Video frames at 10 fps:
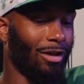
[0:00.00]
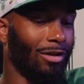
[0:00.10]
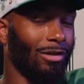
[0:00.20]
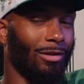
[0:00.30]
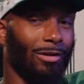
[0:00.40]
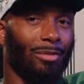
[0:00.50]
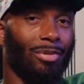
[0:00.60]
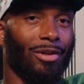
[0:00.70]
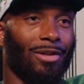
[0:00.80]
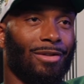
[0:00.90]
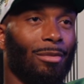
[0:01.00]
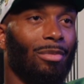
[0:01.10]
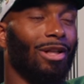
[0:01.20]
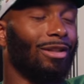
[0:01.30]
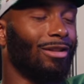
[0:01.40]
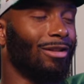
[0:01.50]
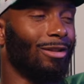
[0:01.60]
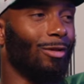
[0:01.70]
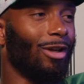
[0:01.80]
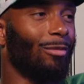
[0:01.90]
aren't grandparents the best?
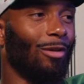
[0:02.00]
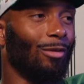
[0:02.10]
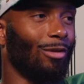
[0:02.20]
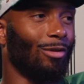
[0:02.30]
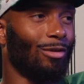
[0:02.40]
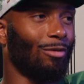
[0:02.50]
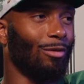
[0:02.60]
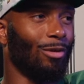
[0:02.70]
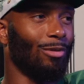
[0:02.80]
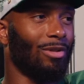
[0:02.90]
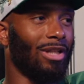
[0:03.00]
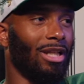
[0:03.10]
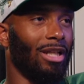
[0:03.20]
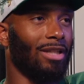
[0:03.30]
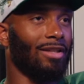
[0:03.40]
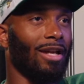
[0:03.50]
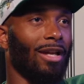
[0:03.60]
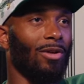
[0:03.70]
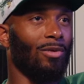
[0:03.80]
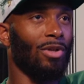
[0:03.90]
Grandma with those Man. quotes, it
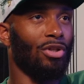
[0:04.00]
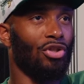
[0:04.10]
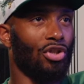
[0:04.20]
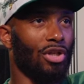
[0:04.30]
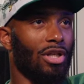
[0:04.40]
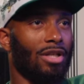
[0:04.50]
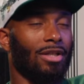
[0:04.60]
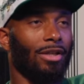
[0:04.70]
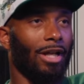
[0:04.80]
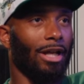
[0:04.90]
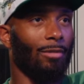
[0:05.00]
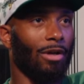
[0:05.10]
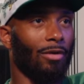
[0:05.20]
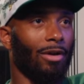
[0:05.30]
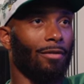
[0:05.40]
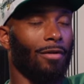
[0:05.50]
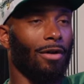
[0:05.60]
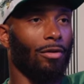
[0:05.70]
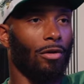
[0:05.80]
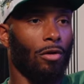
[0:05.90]
sound just like my
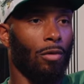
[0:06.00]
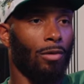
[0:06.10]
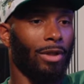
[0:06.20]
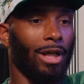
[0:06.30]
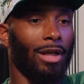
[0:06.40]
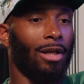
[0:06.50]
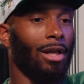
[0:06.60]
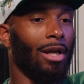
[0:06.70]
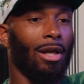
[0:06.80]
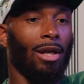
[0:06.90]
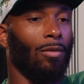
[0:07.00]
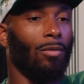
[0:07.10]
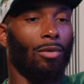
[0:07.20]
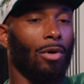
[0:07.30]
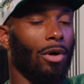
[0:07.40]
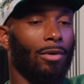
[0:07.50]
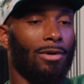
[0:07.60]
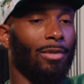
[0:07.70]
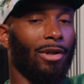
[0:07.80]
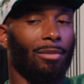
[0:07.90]
grandfather. A quote that will always
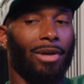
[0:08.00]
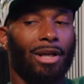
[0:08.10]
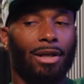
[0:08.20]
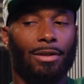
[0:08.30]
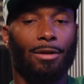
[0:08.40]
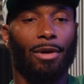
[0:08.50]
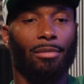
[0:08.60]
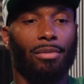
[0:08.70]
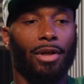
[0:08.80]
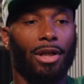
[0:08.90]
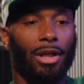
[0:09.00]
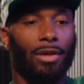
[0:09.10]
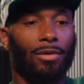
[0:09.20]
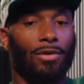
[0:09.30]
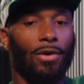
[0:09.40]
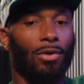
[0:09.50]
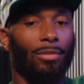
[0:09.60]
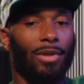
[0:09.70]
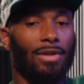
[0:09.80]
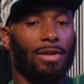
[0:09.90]
be embedded into my brain. He told
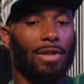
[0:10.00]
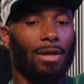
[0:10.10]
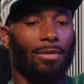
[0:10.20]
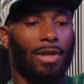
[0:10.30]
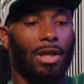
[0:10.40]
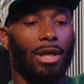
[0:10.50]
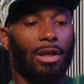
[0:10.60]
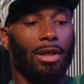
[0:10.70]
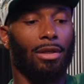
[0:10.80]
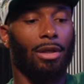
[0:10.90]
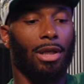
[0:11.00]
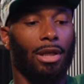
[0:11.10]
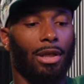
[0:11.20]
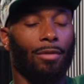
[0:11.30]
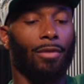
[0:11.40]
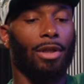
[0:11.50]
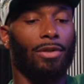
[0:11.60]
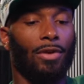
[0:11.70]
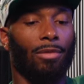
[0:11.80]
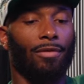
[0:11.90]
me since I was a youngin', and he really
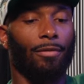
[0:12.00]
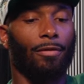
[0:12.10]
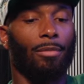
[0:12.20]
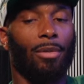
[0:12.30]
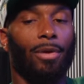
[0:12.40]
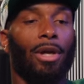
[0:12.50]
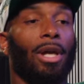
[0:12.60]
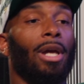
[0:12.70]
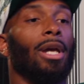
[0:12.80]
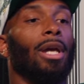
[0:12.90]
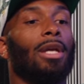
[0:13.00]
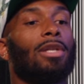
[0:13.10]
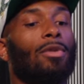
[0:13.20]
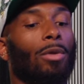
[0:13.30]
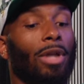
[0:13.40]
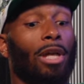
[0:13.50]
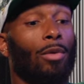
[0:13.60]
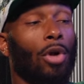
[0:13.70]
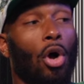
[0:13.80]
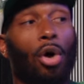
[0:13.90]
told me from football, but his quote that he would
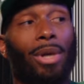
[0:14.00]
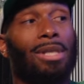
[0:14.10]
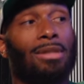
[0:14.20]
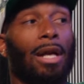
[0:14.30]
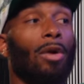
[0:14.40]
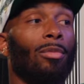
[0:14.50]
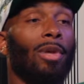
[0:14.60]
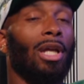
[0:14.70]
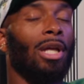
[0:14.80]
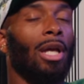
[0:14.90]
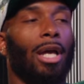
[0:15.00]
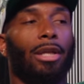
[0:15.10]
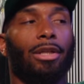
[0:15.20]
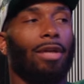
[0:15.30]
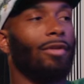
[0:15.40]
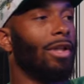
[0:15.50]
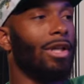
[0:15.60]
always tell me never get